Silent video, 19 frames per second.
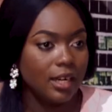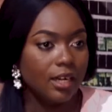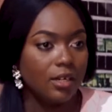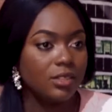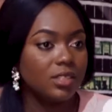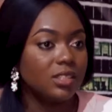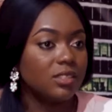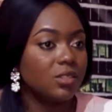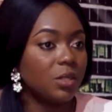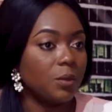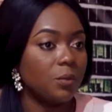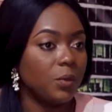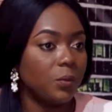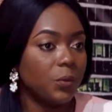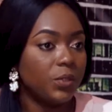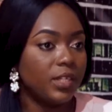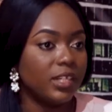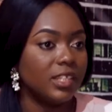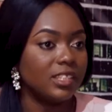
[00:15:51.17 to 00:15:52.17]
You see some
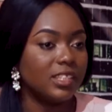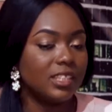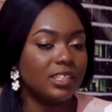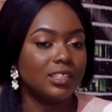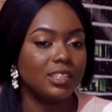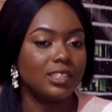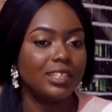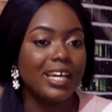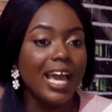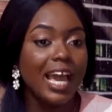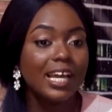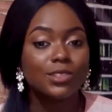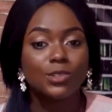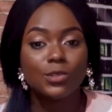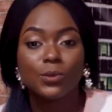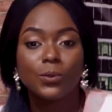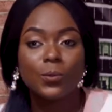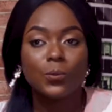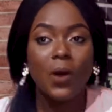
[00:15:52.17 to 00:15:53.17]
people they're dating, the guy is
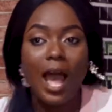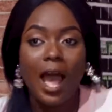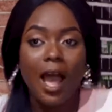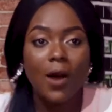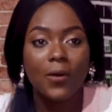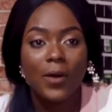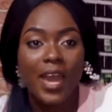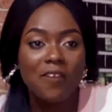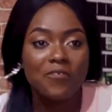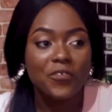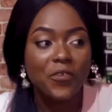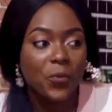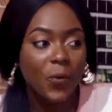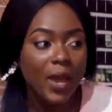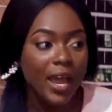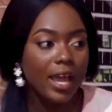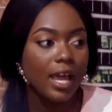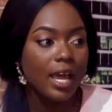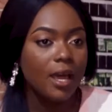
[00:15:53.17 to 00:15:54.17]
so wow
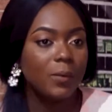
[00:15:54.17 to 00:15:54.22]
everywhere,